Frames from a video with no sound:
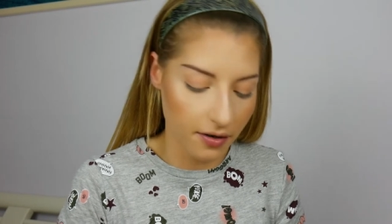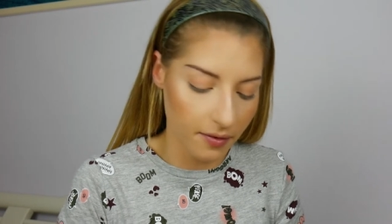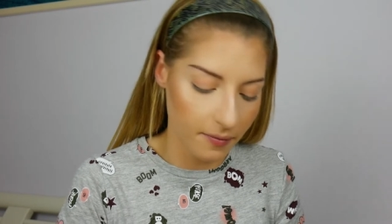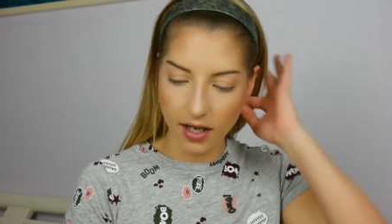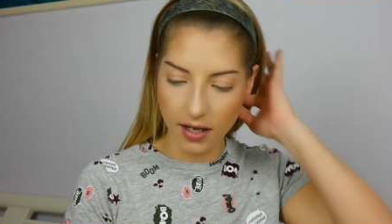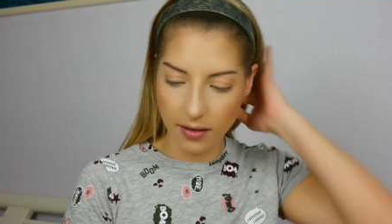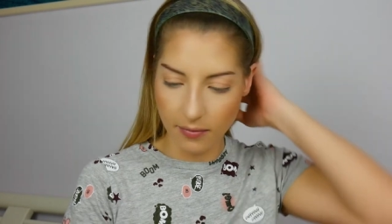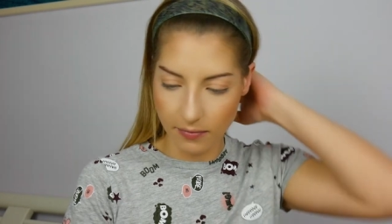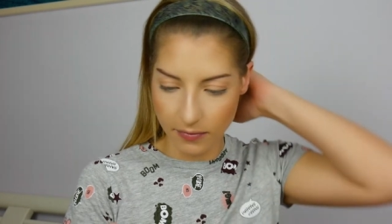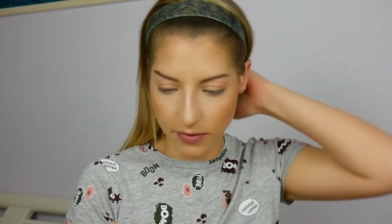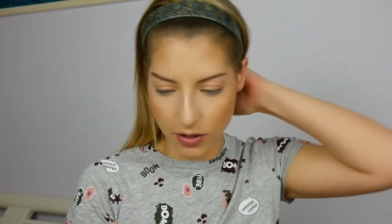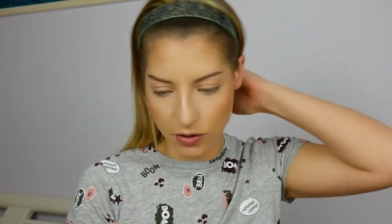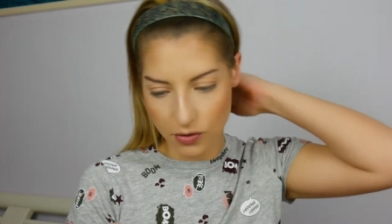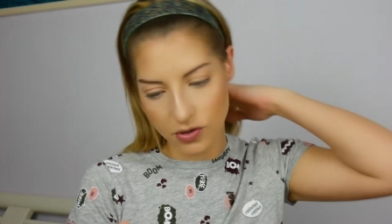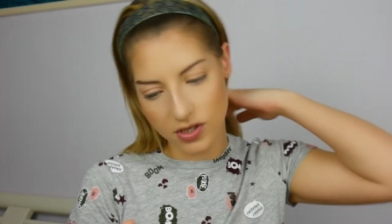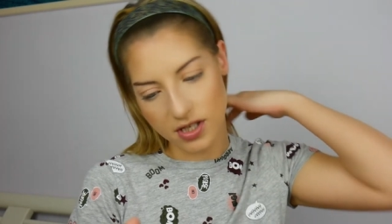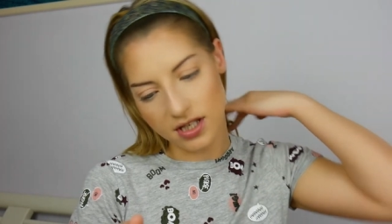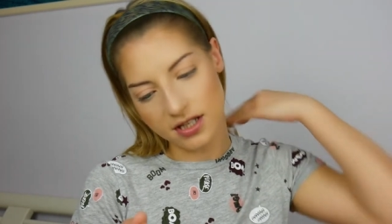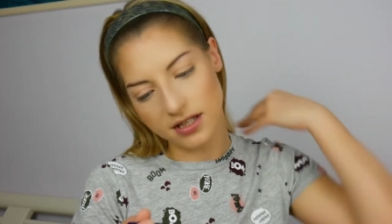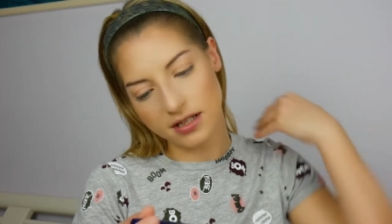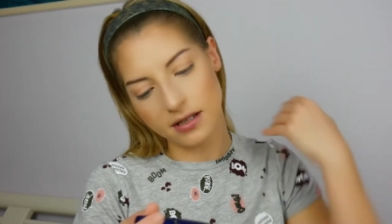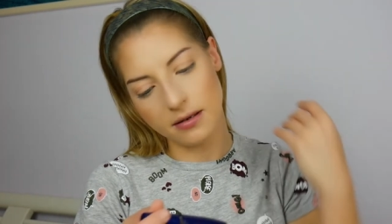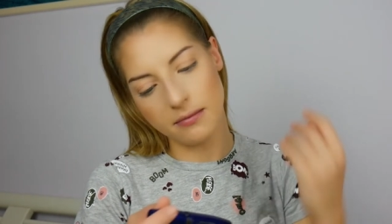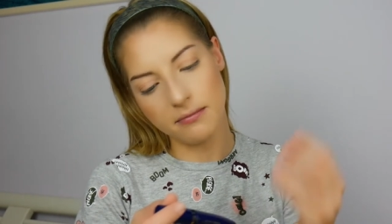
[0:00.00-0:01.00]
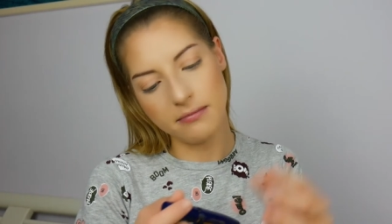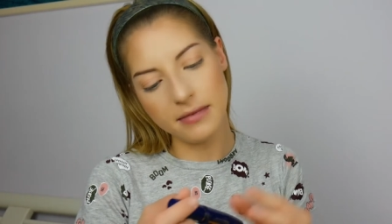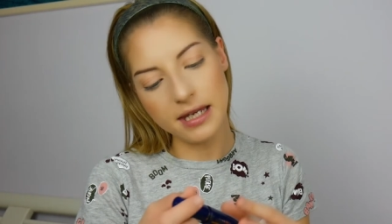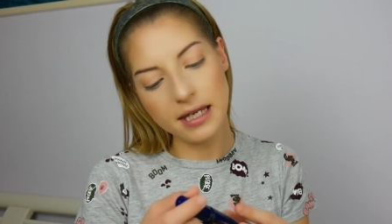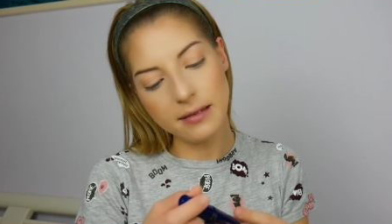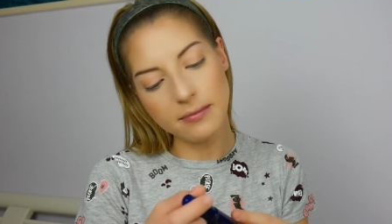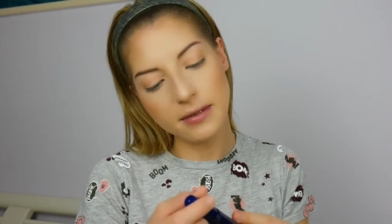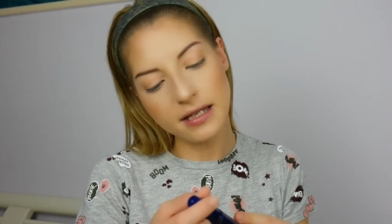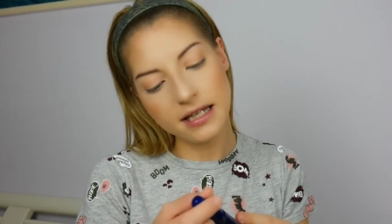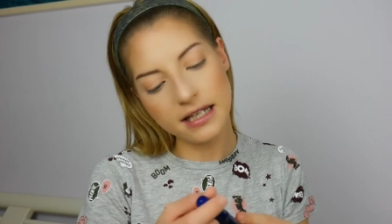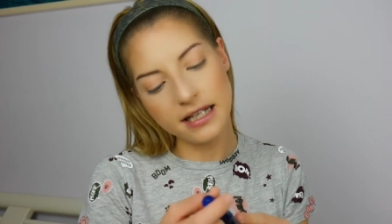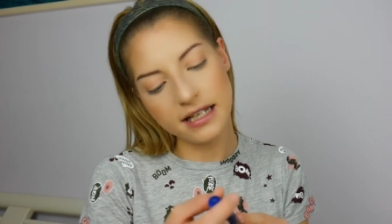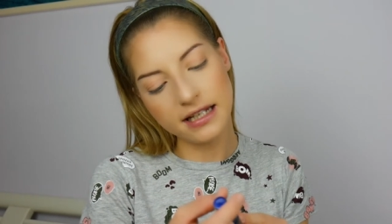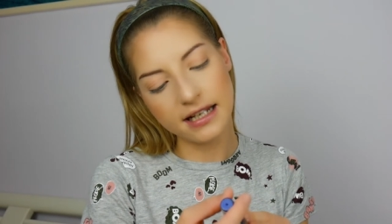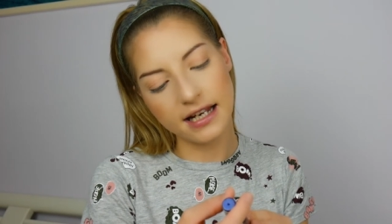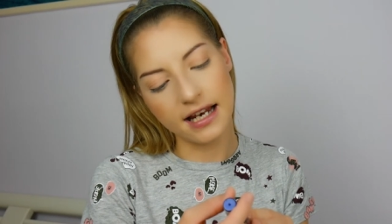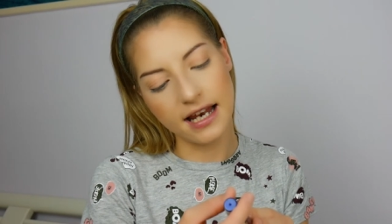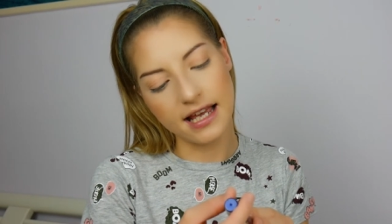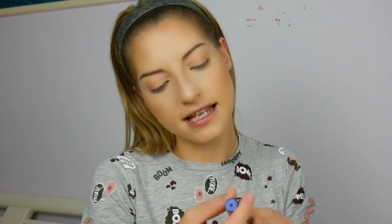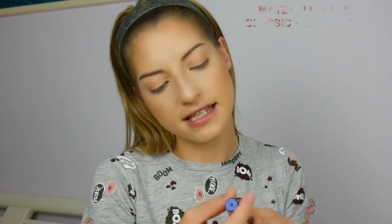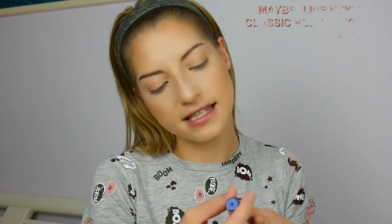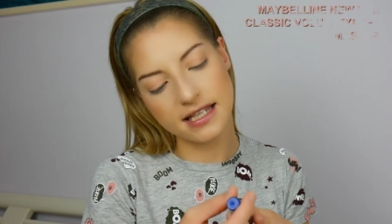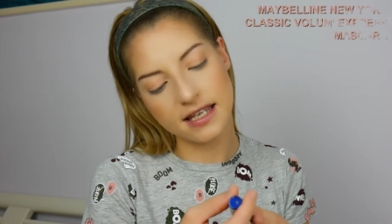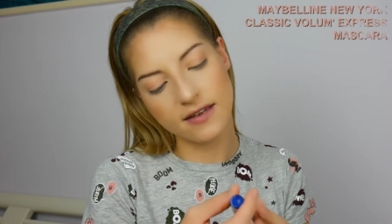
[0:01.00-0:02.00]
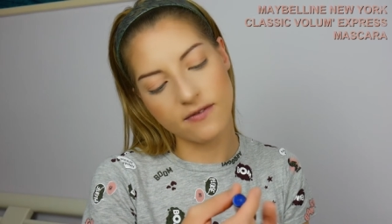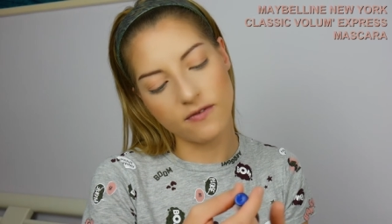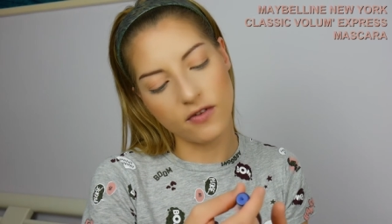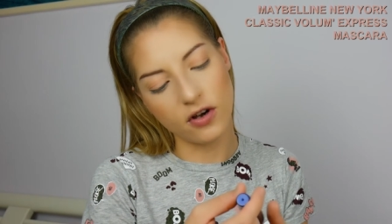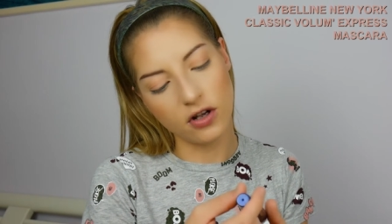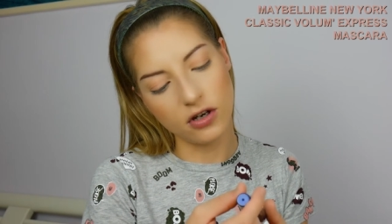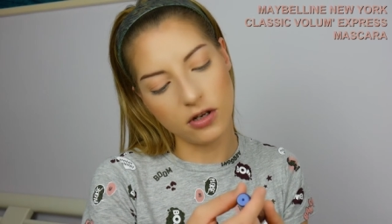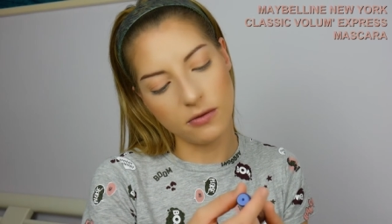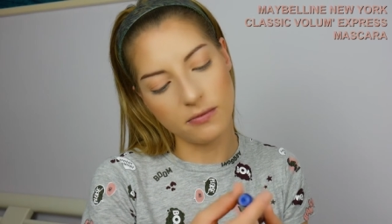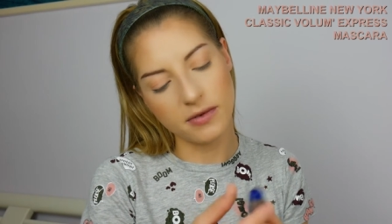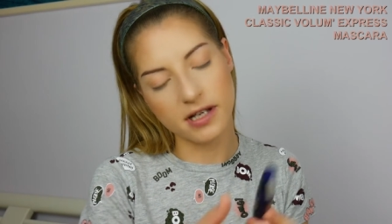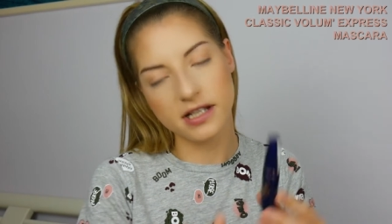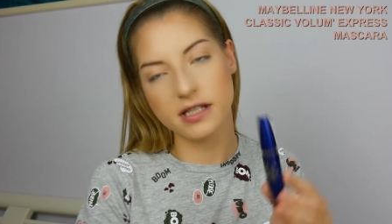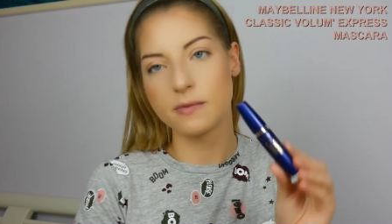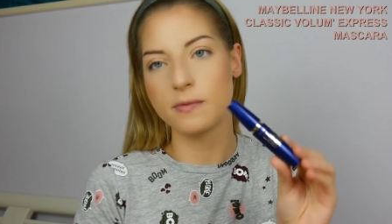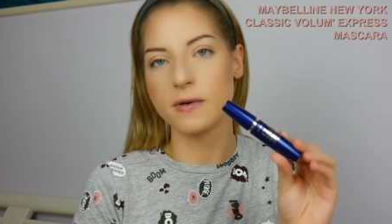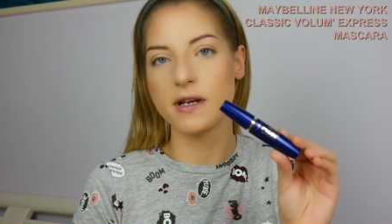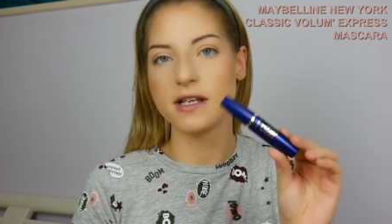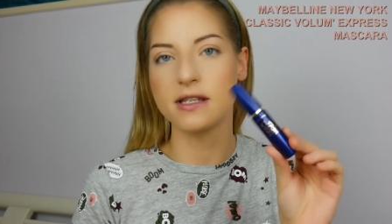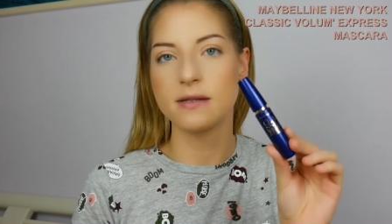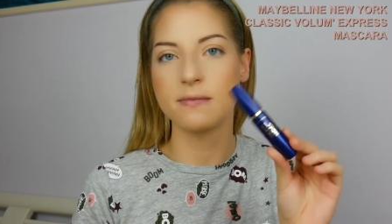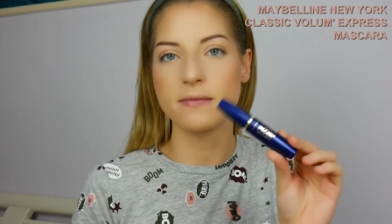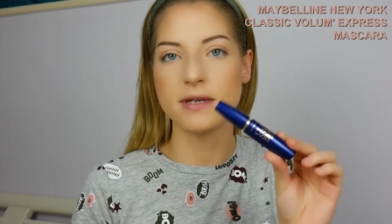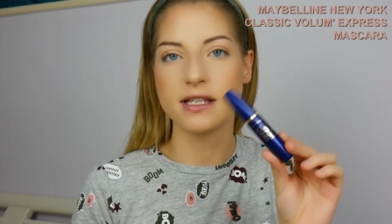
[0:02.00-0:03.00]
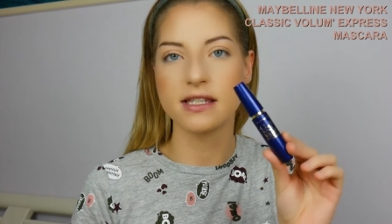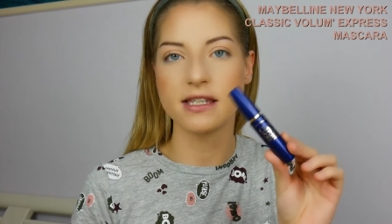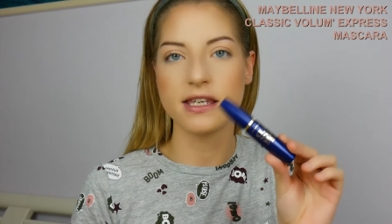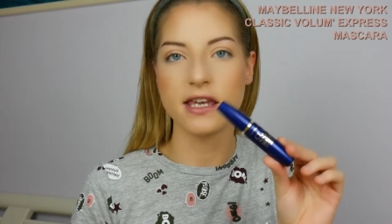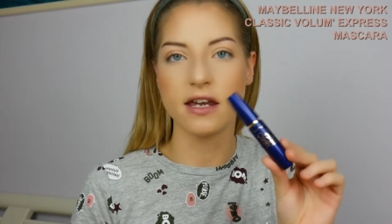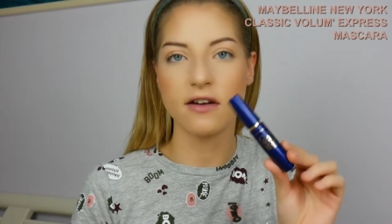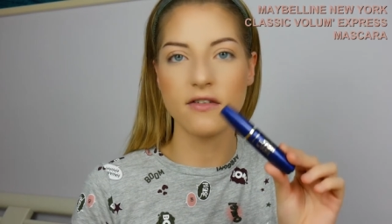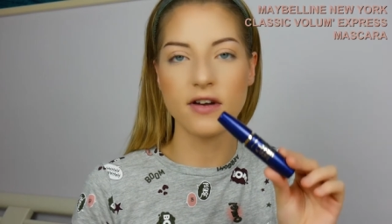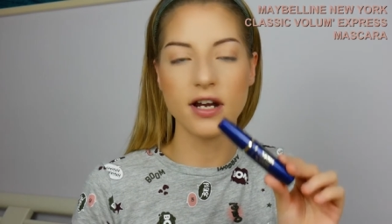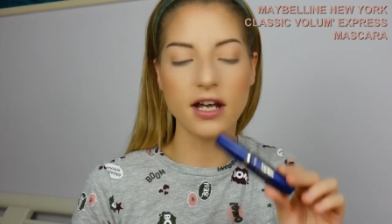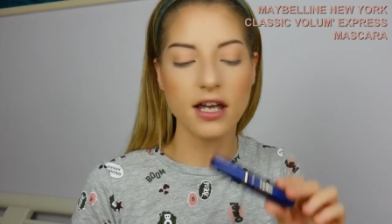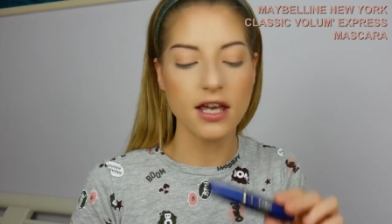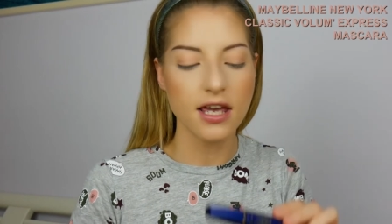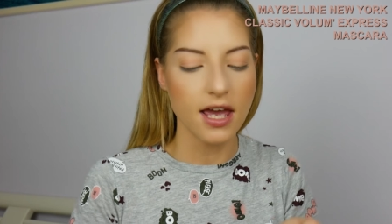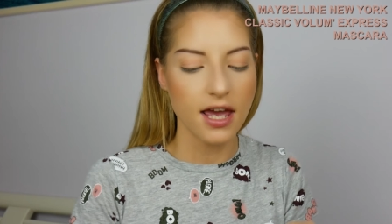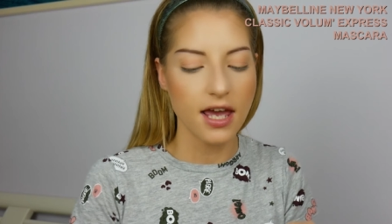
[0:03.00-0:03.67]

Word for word: I'm using the Maybelline Classic Volume Express Mascara.